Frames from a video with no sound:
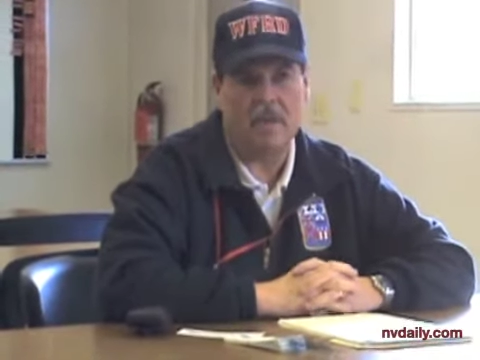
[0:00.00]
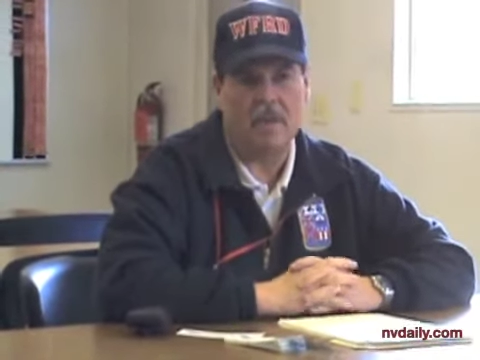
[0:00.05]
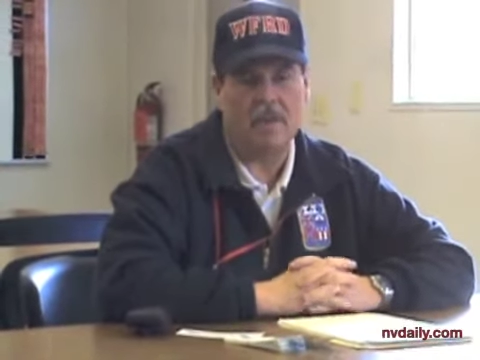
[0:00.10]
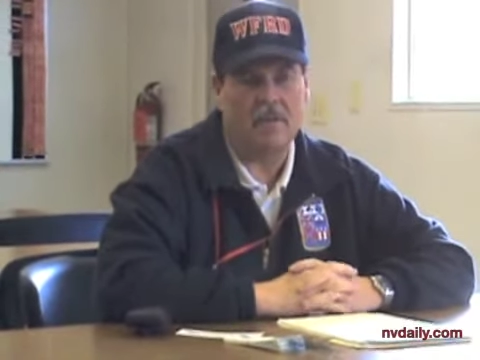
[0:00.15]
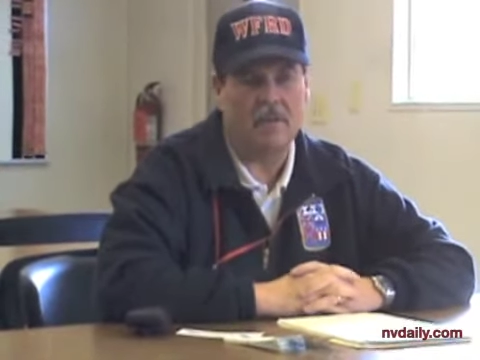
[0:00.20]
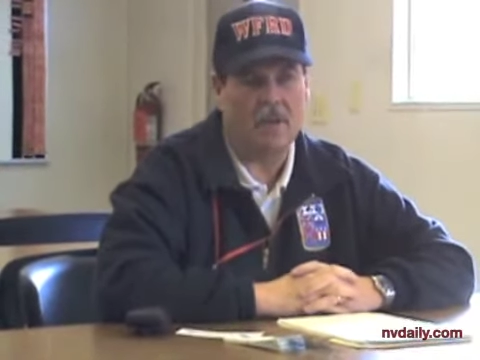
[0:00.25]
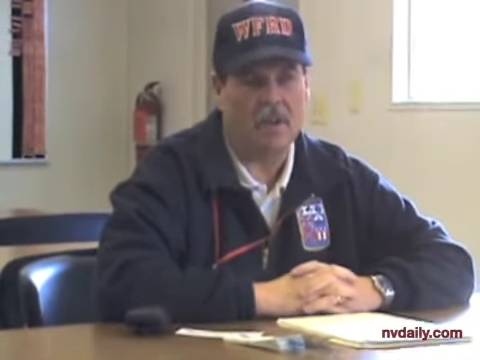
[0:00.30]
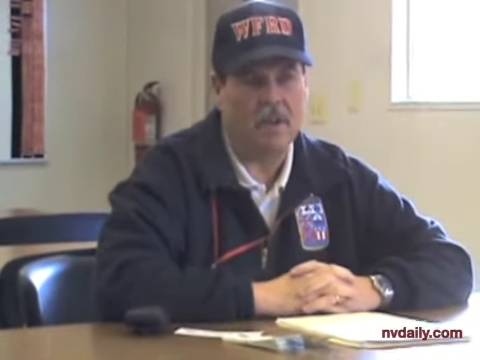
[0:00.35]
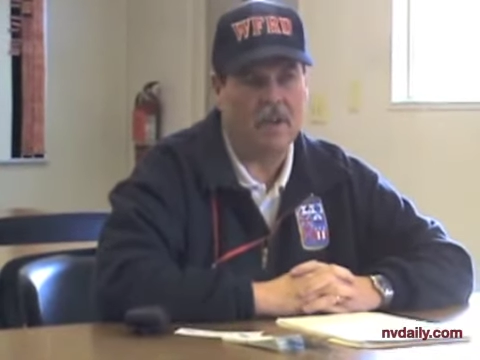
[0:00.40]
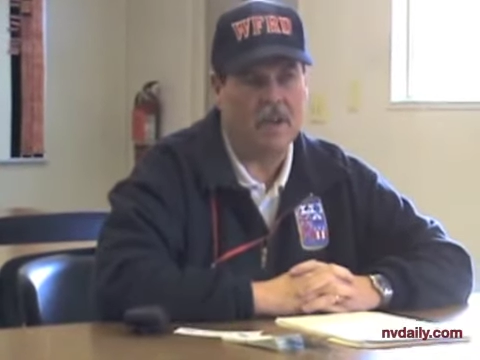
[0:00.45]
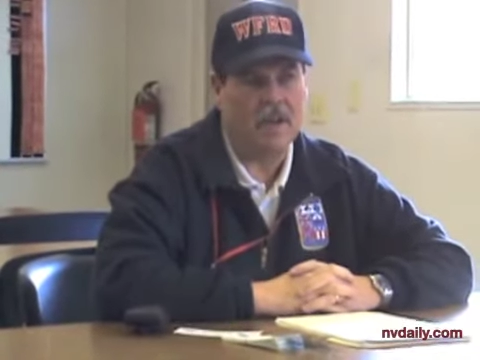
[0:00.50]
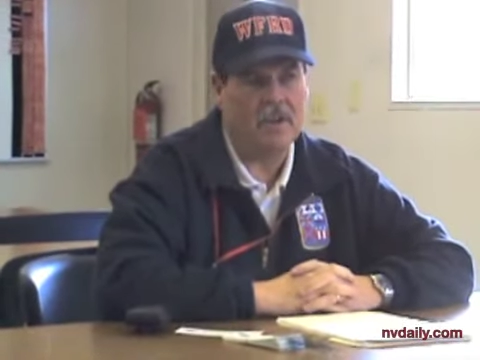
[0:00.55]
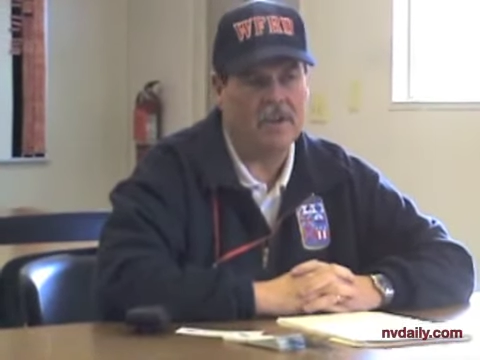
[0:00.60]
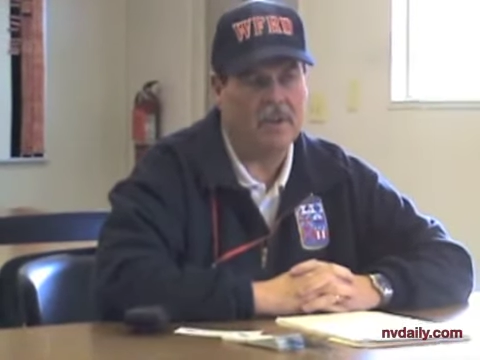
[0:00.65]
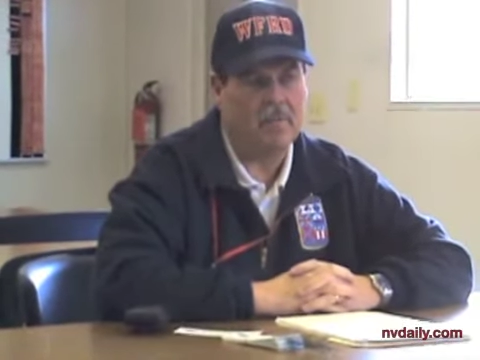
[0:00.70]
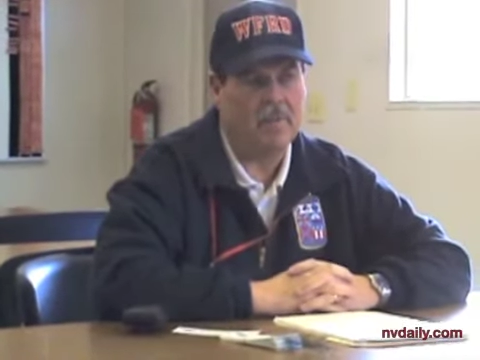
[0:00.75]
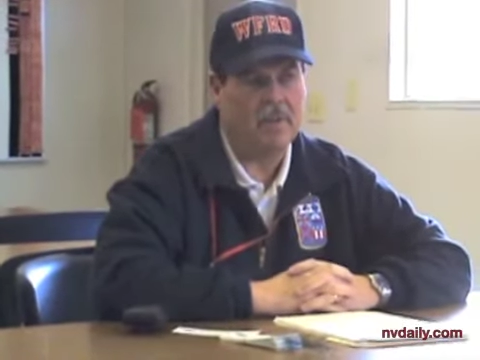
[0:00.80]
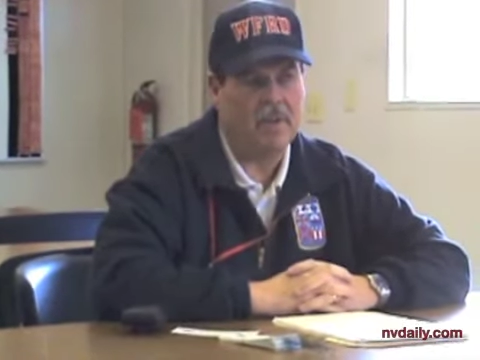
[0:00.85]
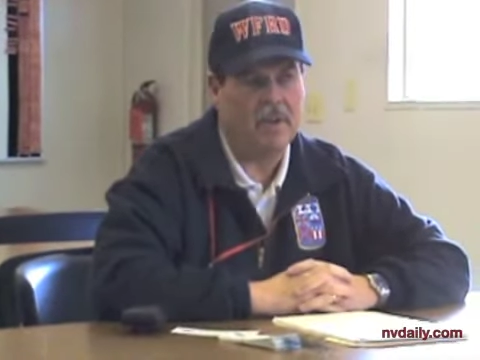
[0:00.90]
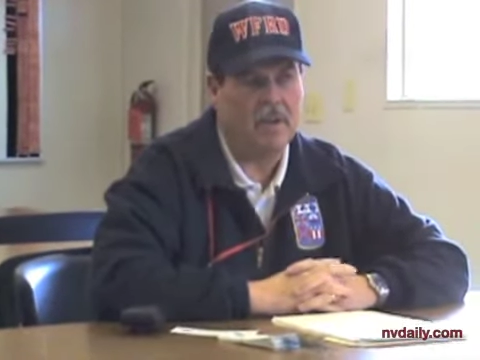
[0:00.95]
looking at
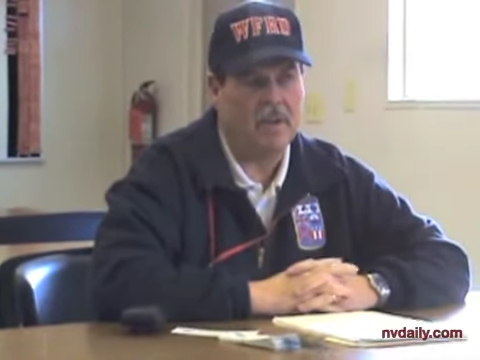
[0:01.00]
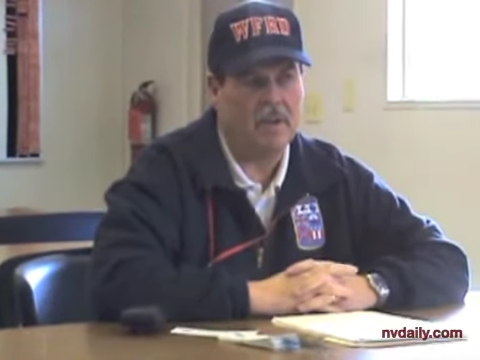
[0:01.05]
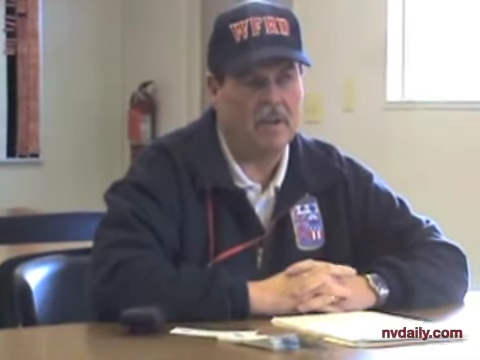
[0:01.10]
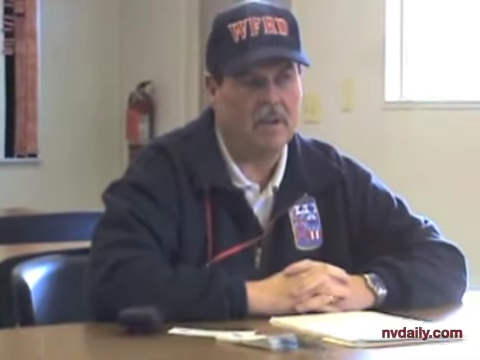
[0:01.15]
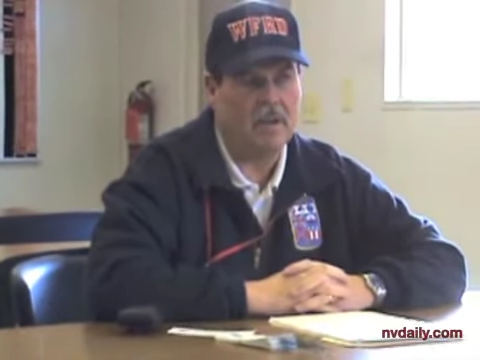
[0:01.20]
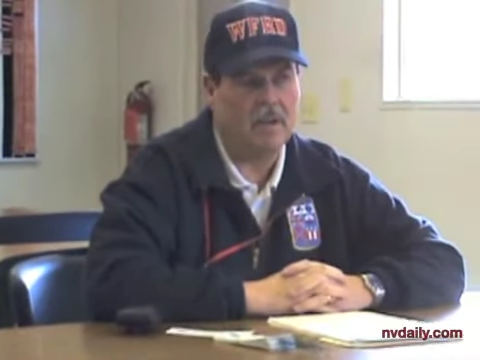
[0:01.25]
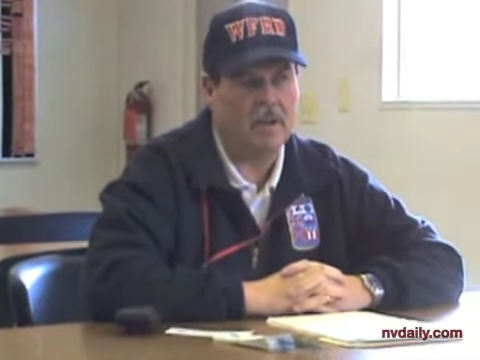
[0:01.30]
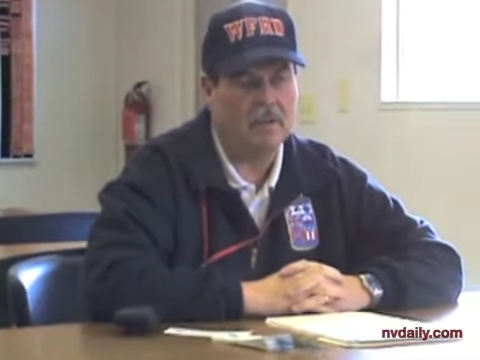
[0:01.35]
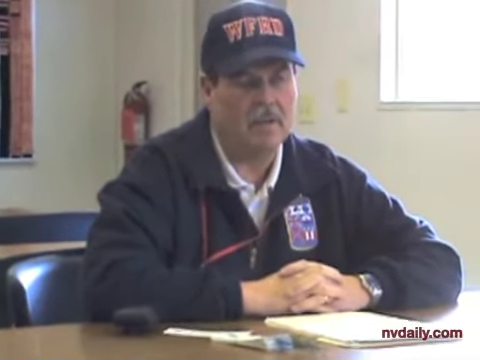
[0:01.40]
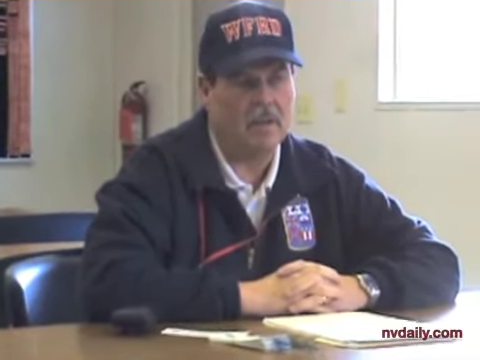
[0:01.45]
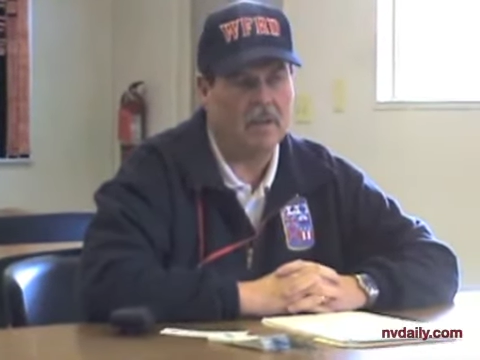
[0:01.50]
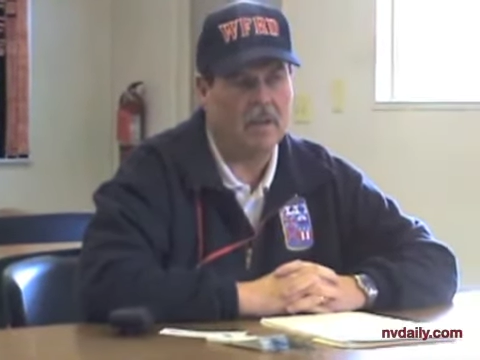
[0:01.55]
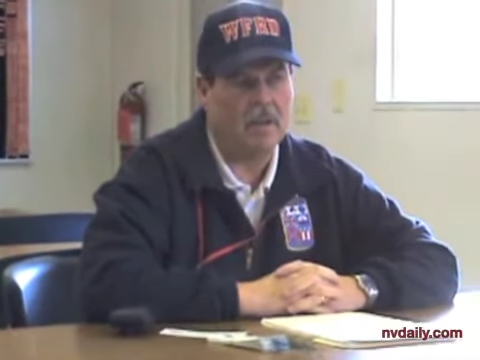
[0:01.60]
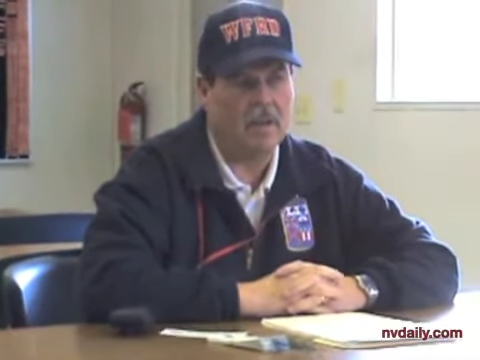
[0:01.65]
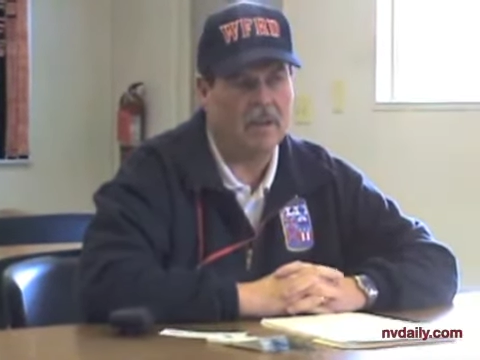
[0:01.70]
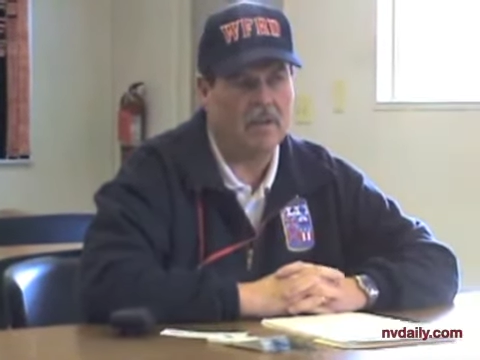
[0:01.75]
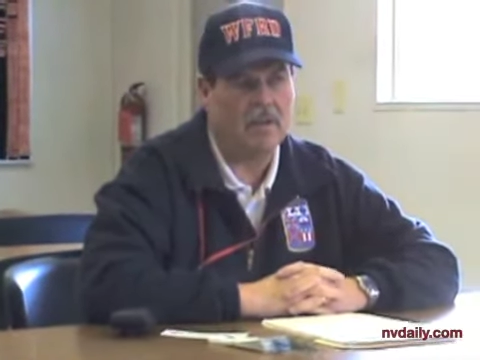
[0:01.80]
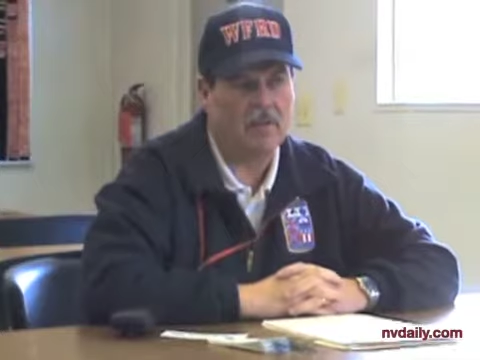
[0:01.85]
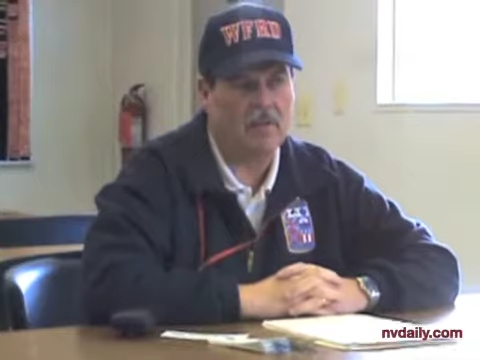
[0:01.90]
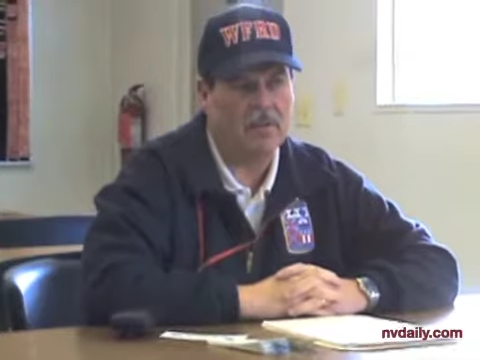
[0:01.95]
some of the
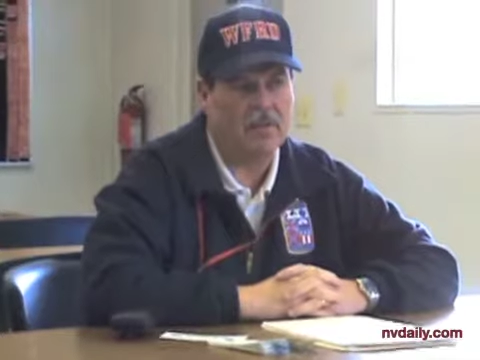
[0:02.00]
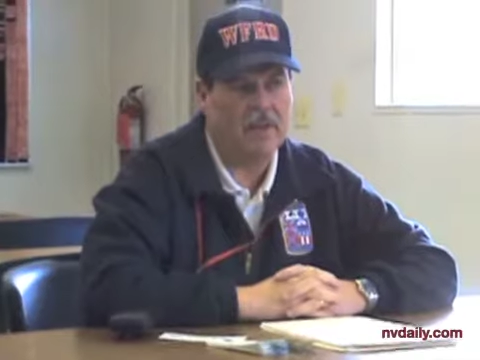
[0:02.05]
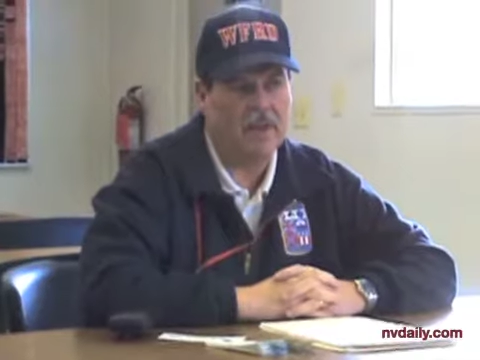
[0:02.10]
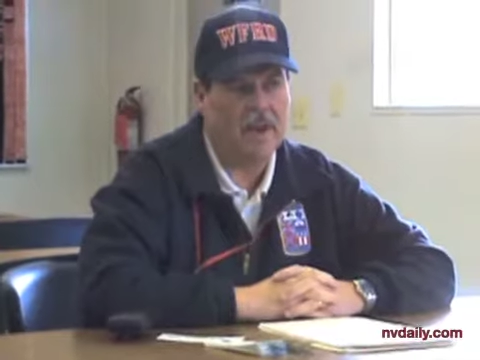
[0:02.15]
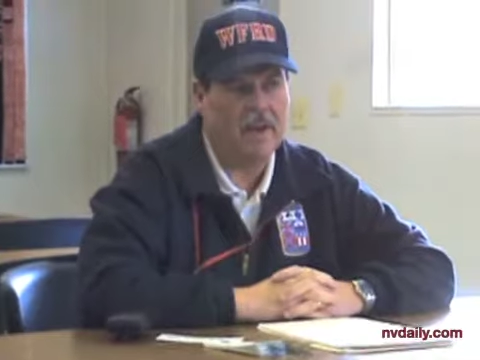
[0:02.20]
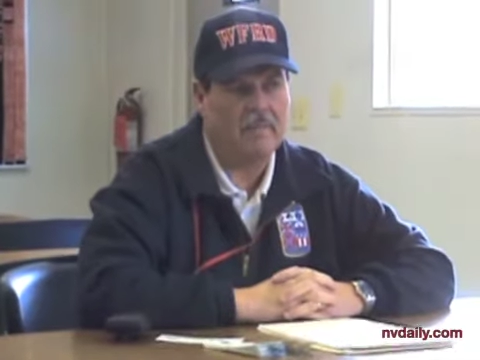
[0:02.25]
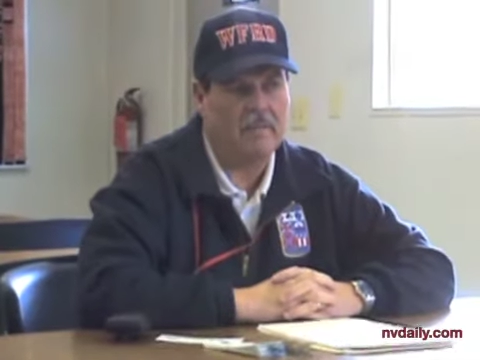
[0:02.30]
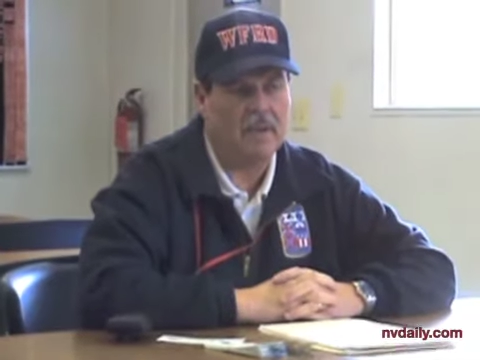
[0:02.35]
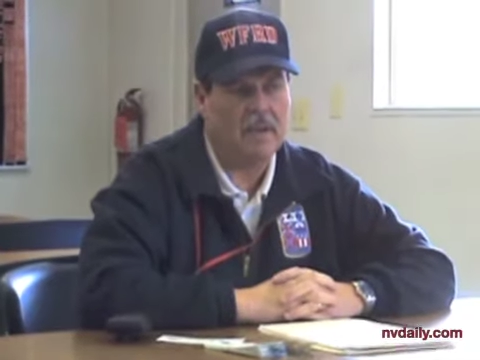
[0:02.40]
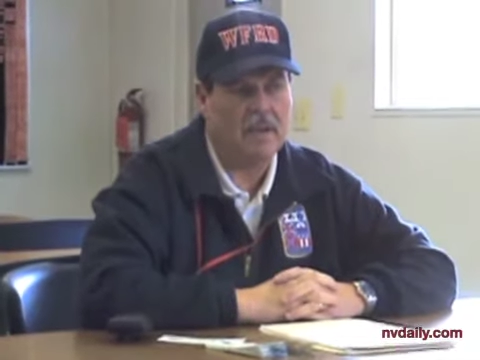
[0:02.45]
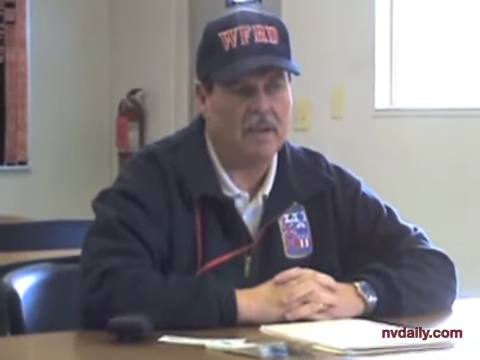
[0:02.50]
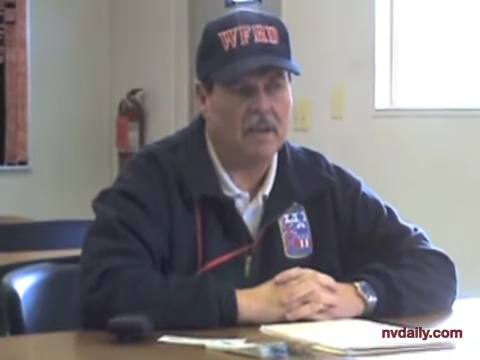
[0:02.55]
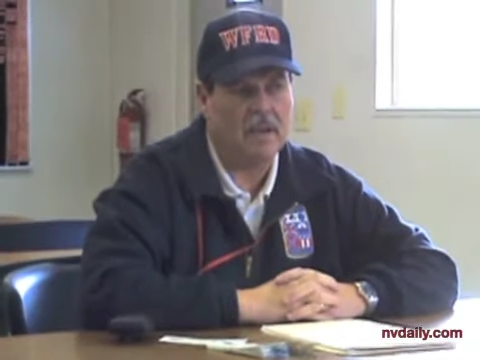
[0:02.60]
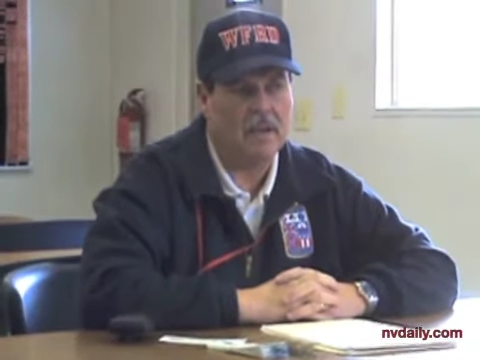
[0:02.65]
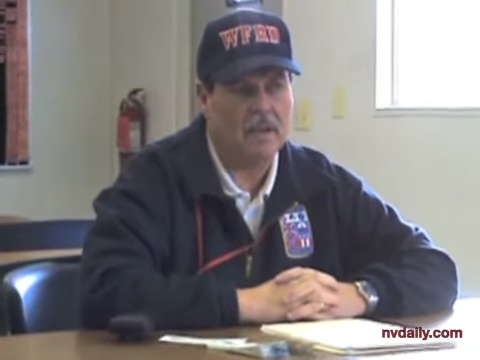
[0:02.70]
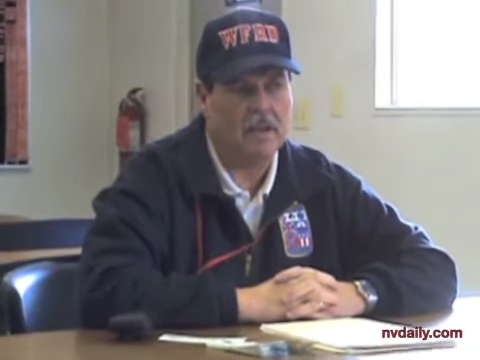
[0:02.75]
electrical safety